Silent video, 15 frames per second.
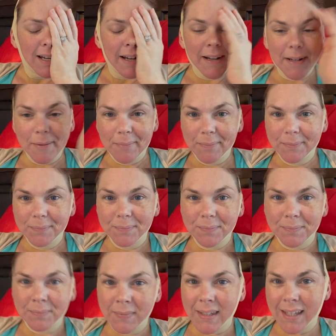um,
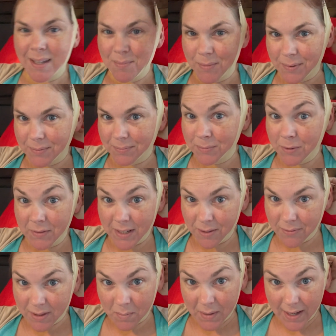he m moved in
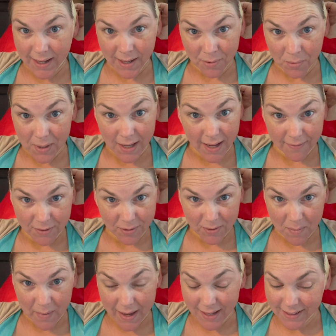with me a week after we
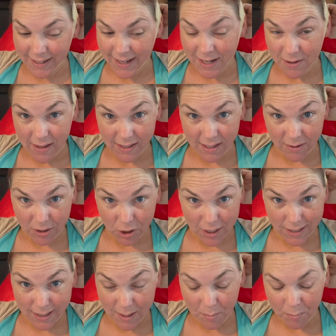met. I know that sounds
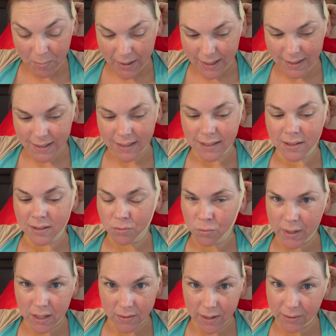crazy, but
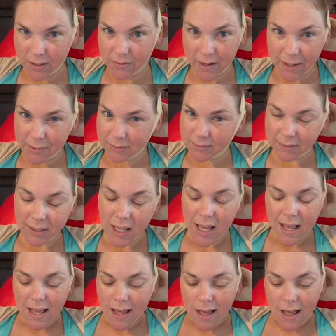when you know, you know.
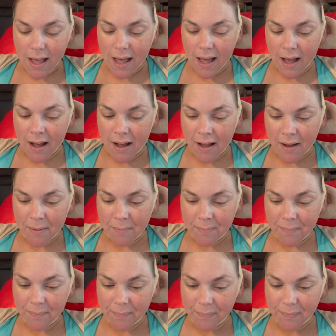
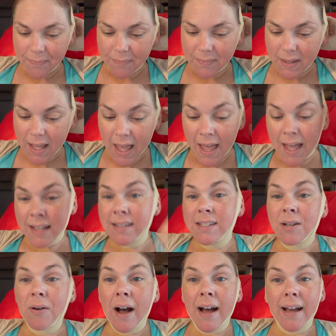Um, and
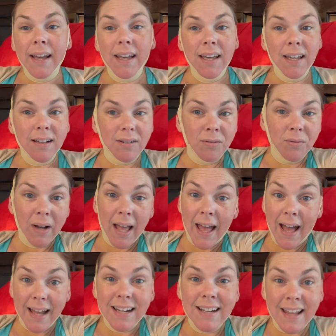so I
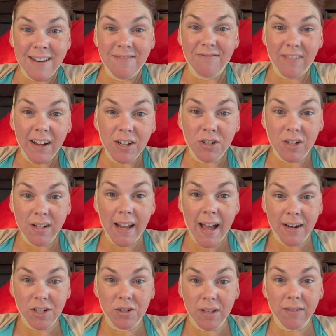had an infection
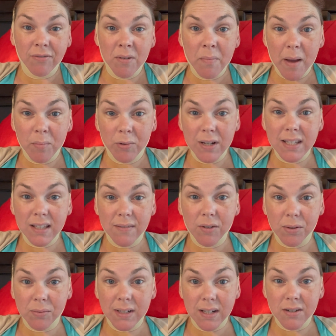actually from my breast lift
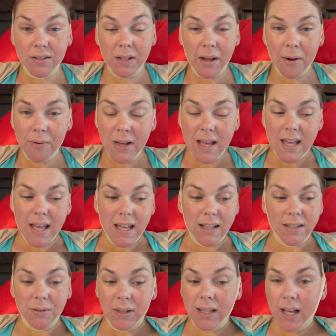three years ago.
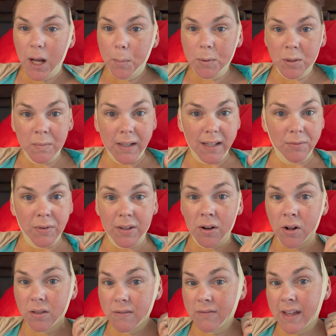So he helped me with
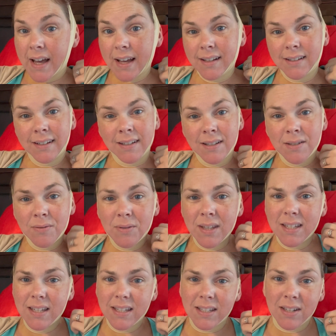all of that. And so
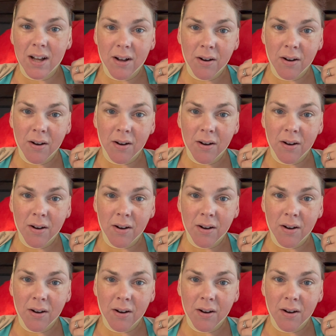this is not